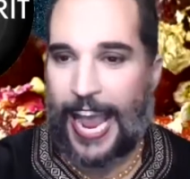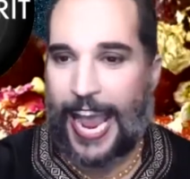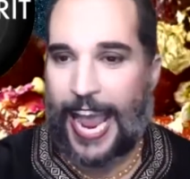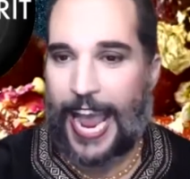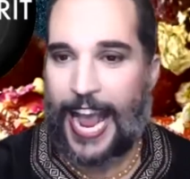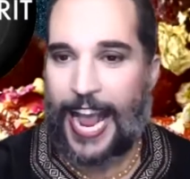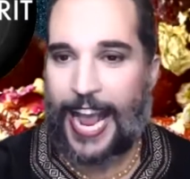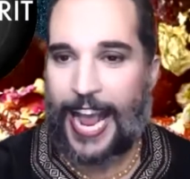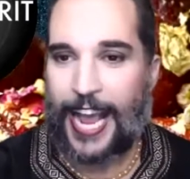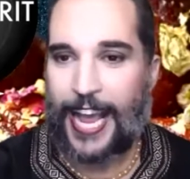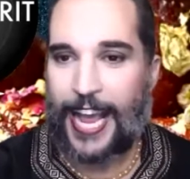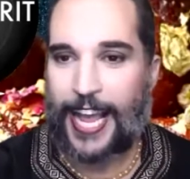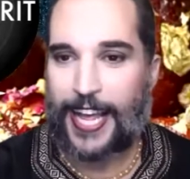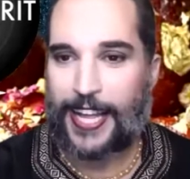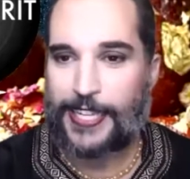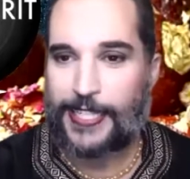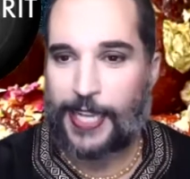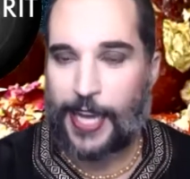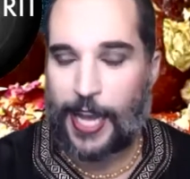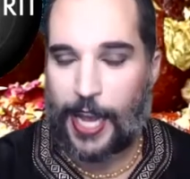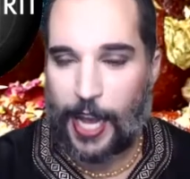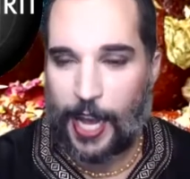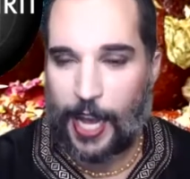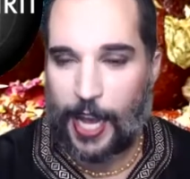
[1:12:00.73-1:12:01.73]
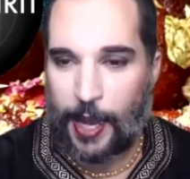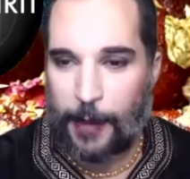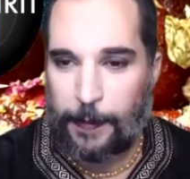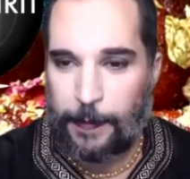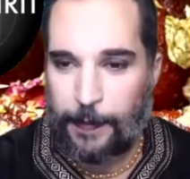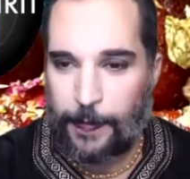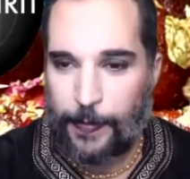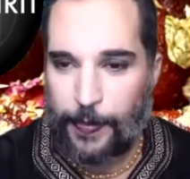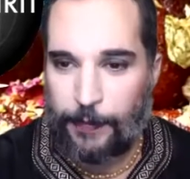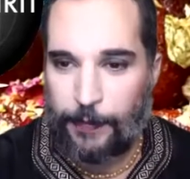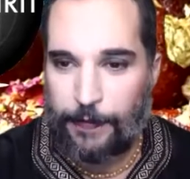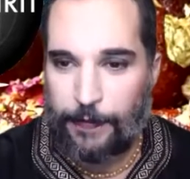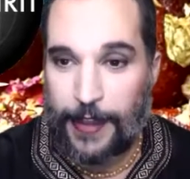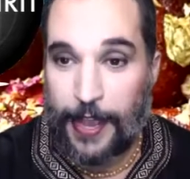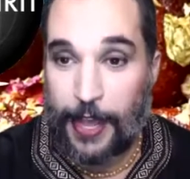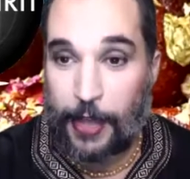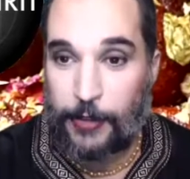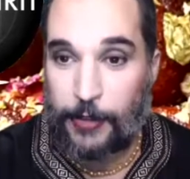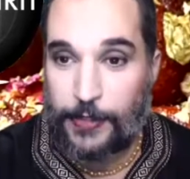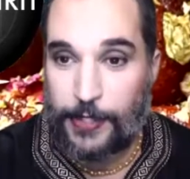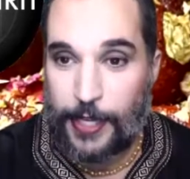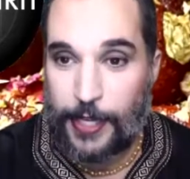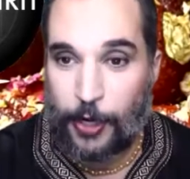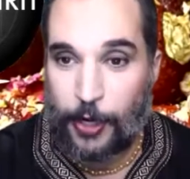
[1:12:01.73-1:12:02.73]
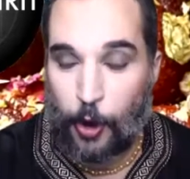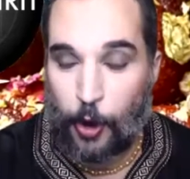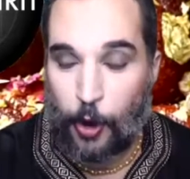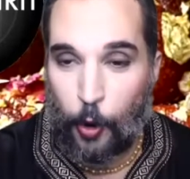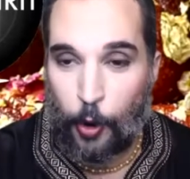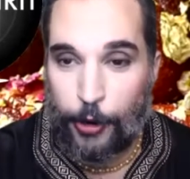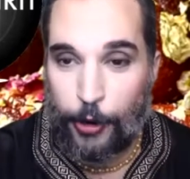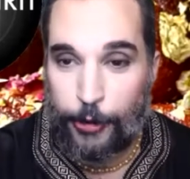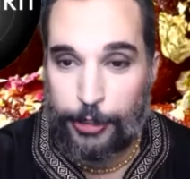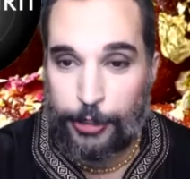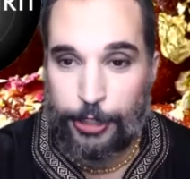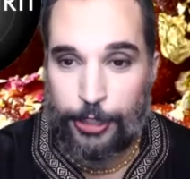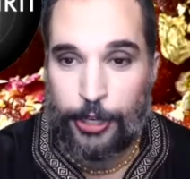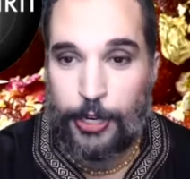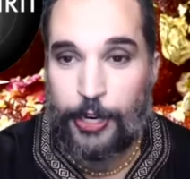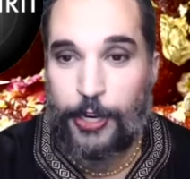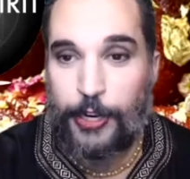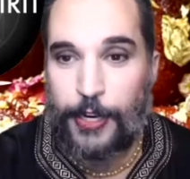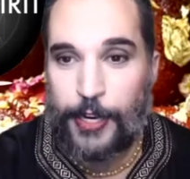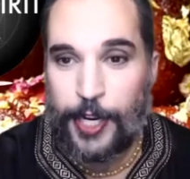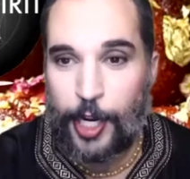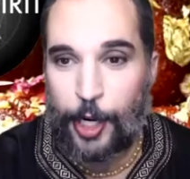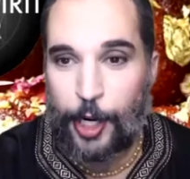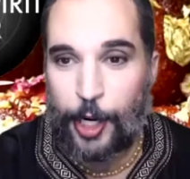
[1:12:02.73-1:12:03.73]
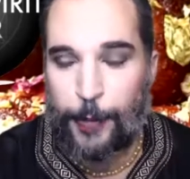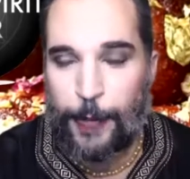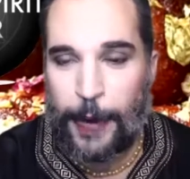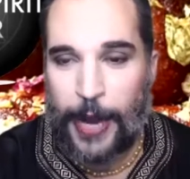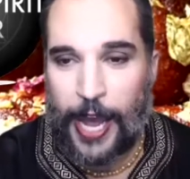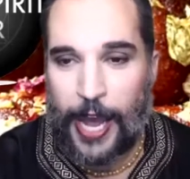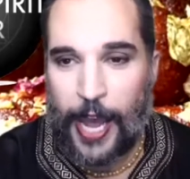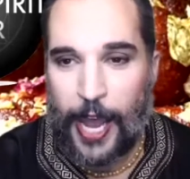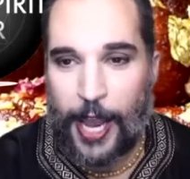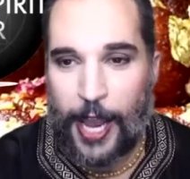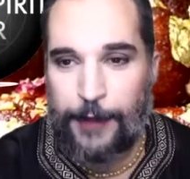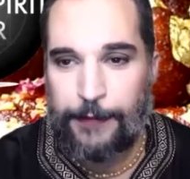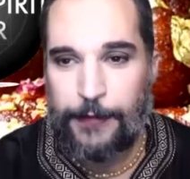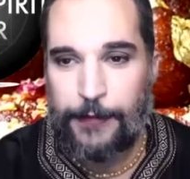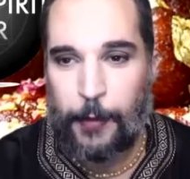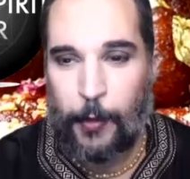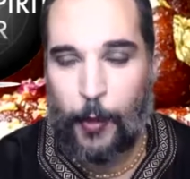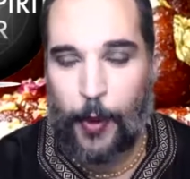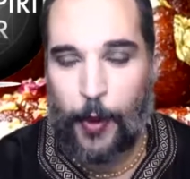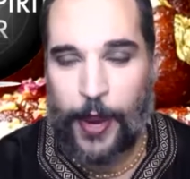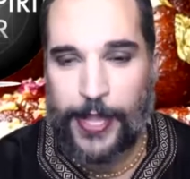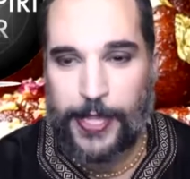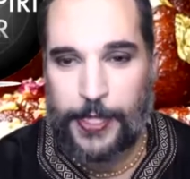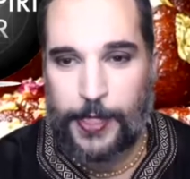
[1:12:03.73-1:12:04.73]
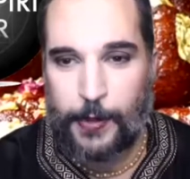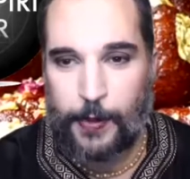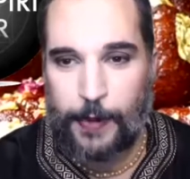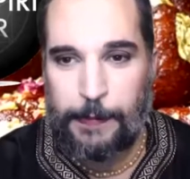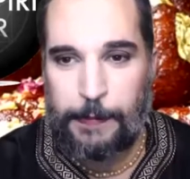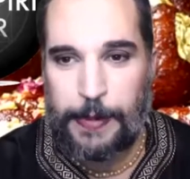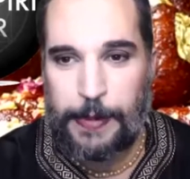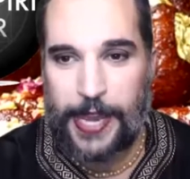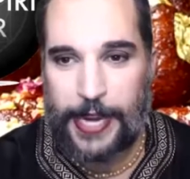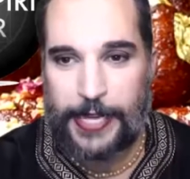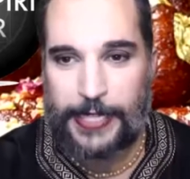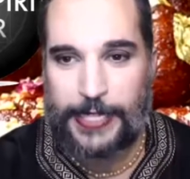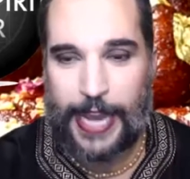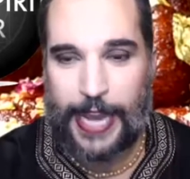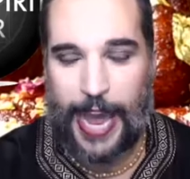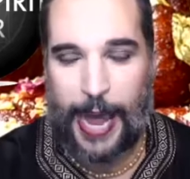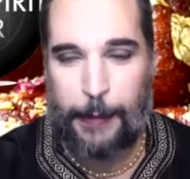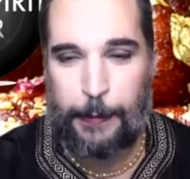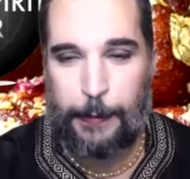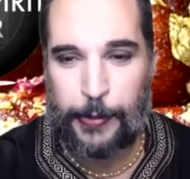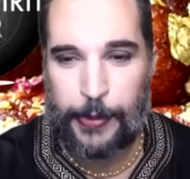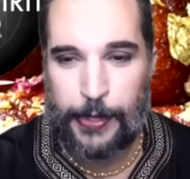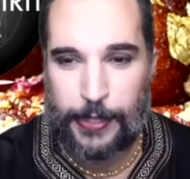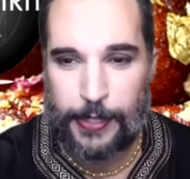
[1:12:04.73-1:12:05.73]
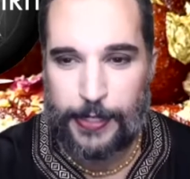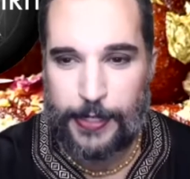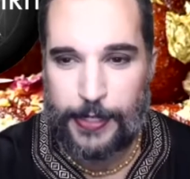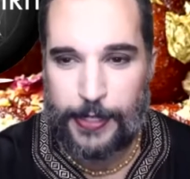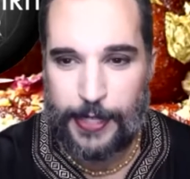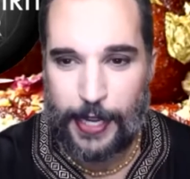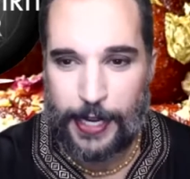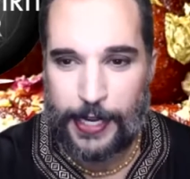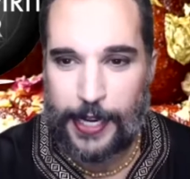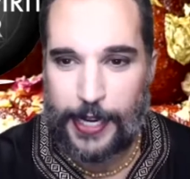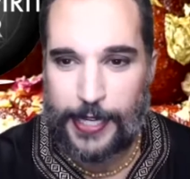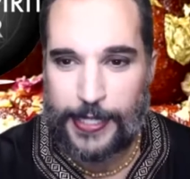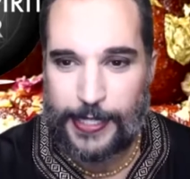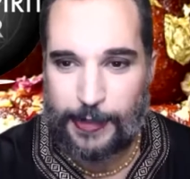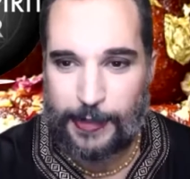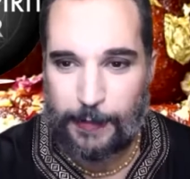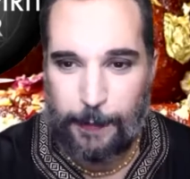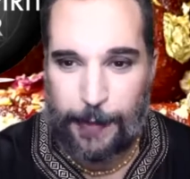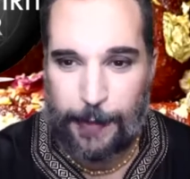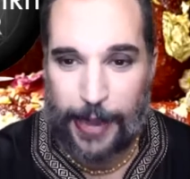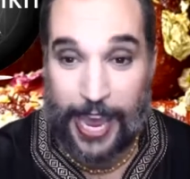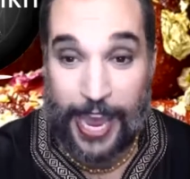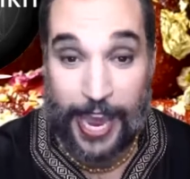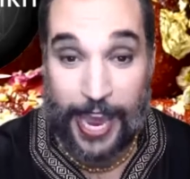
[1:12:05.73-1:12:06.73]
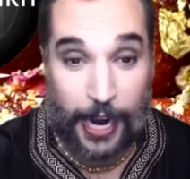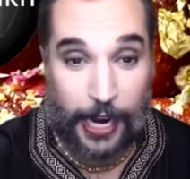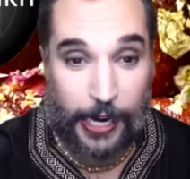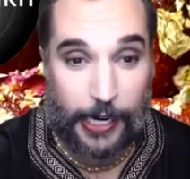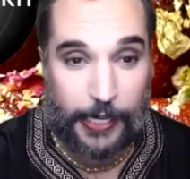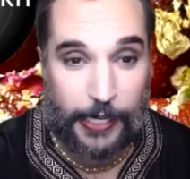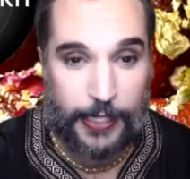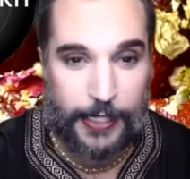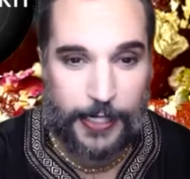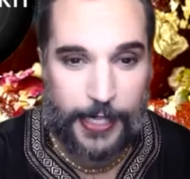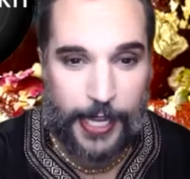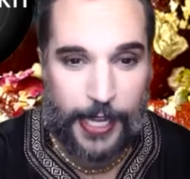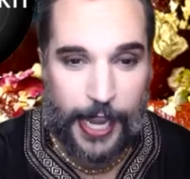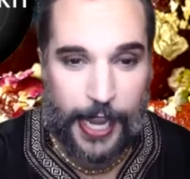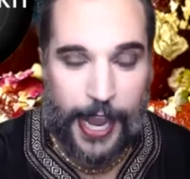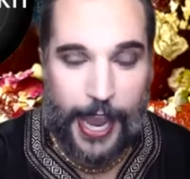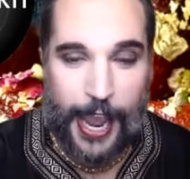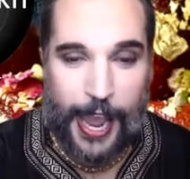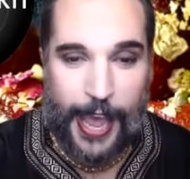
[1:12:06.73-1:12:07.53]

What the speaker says: and found an orchard nearby from whence we picked apples and got some pears.